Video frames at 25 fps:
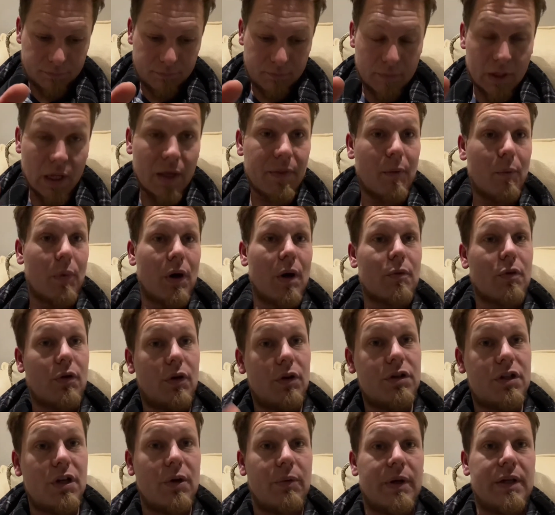And then what I'm going
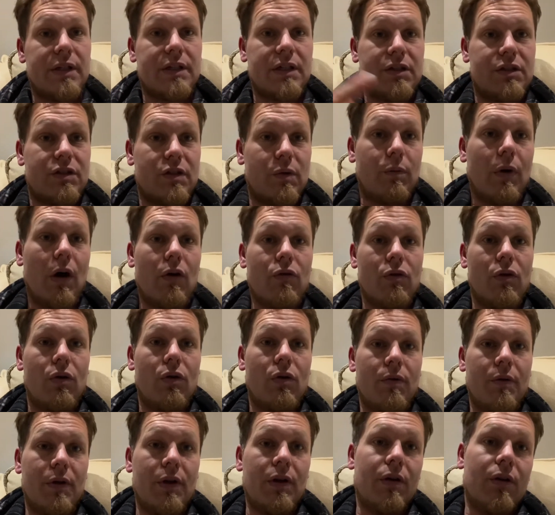to do is tomorrow,
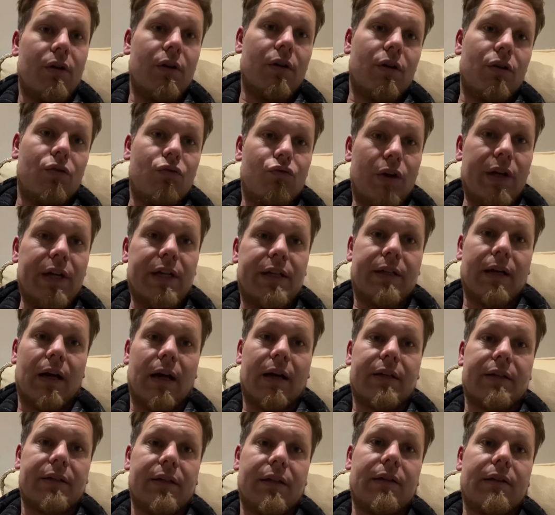
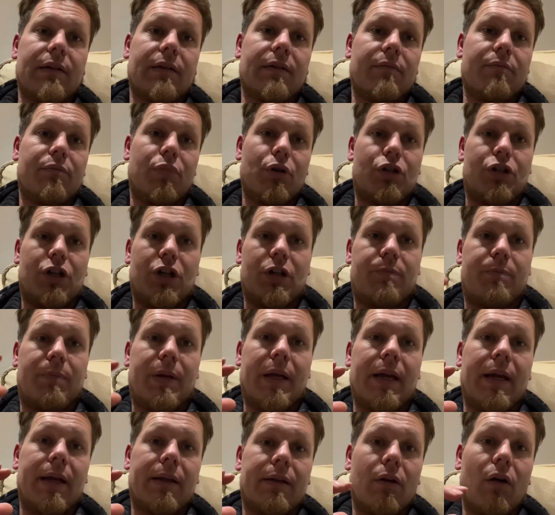re-tax it, but just
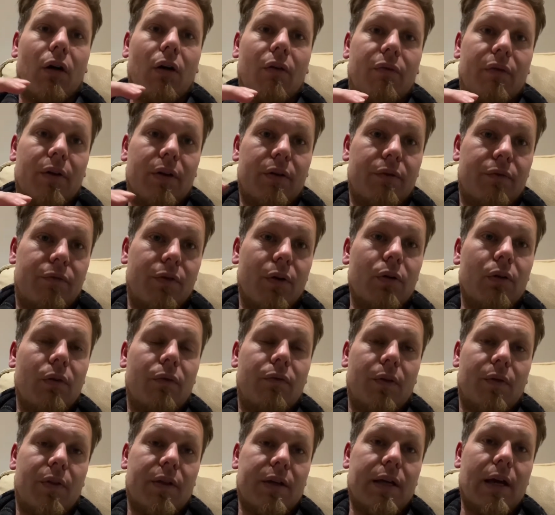pay it off in full
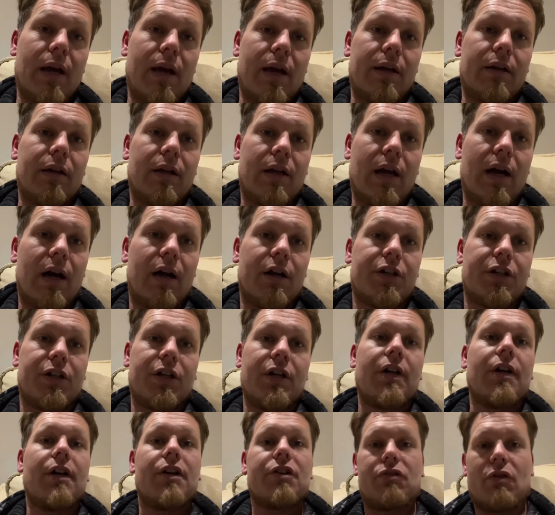for the year in cash.
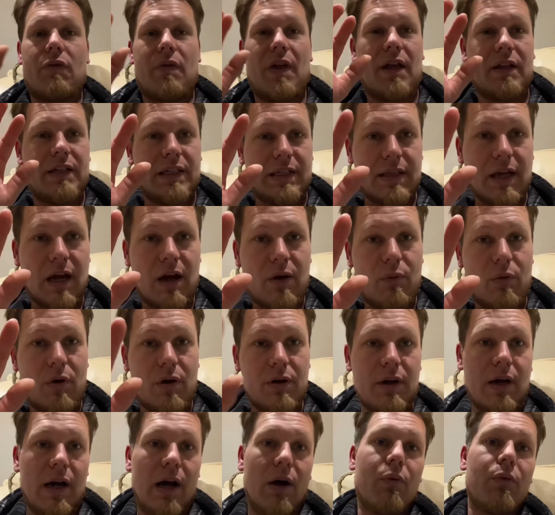So that's that
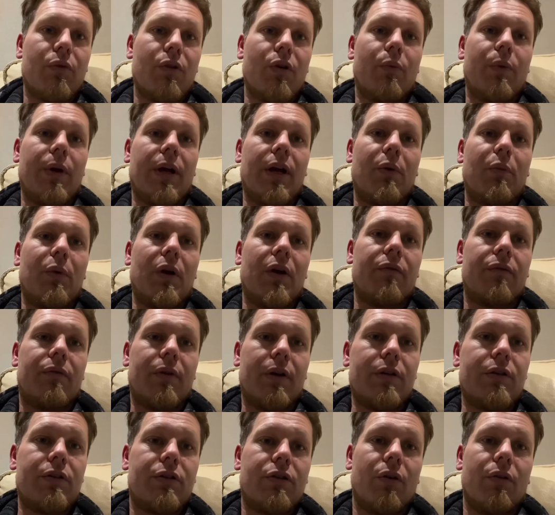one out the way with
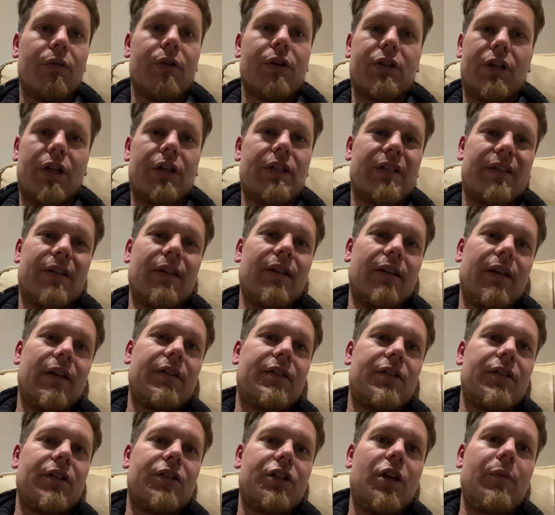and done, because
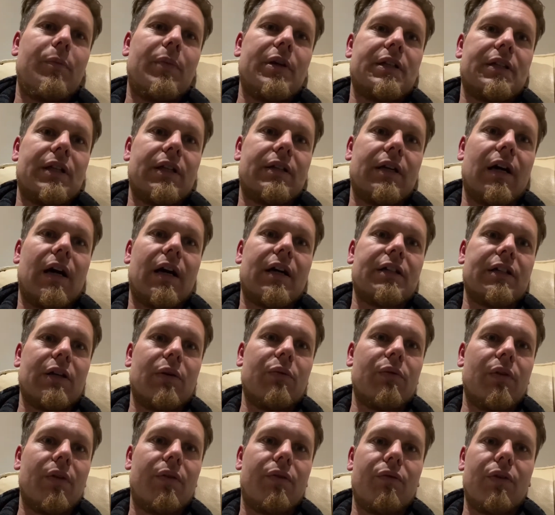it's the cheapest to tax
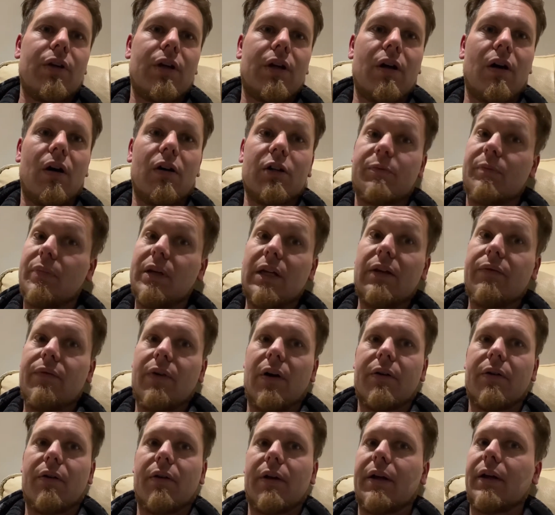out the 3 cars, believe it
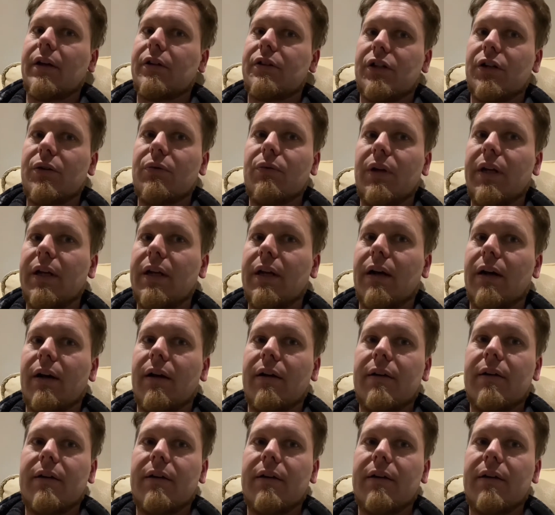or not. Like a 2 litre